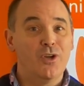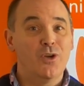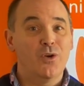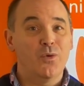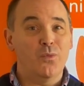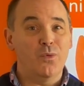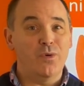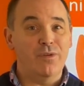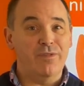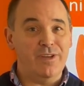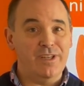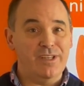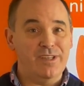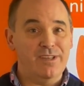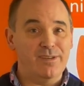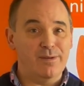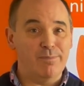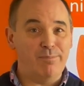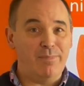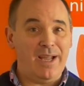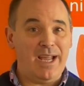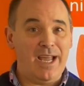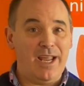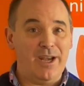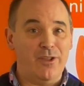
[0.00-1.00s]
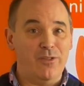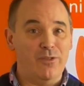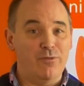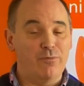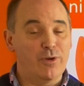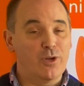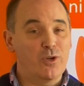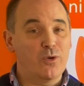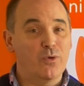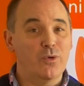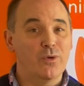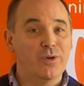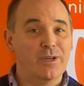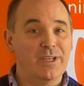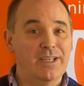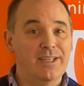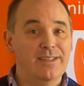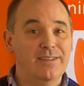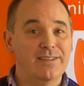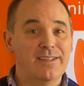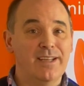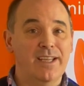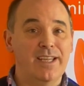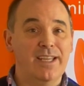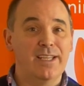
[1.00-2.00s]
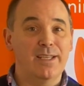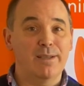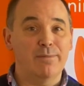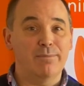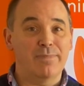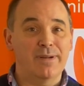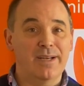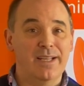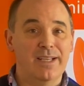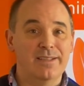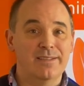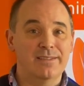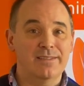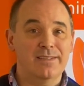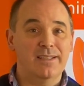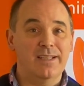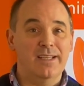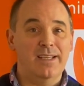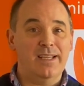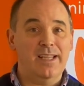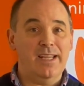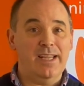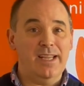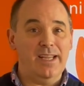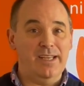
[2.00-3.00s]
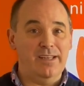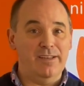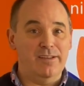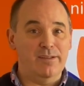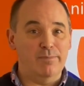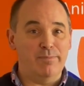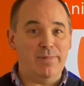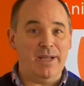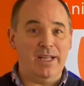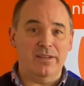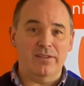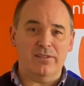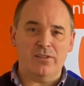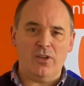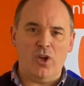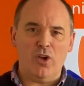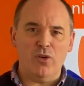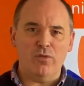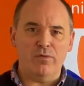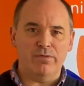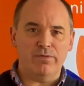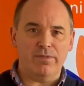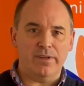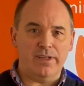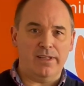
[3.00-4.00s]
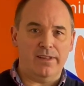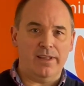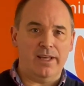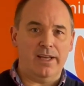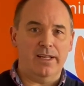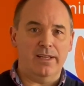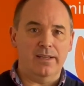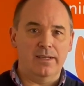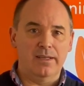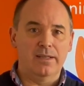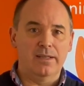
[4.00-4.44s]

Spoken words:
within Japan and the recording is taking place in Japan. So hopefully that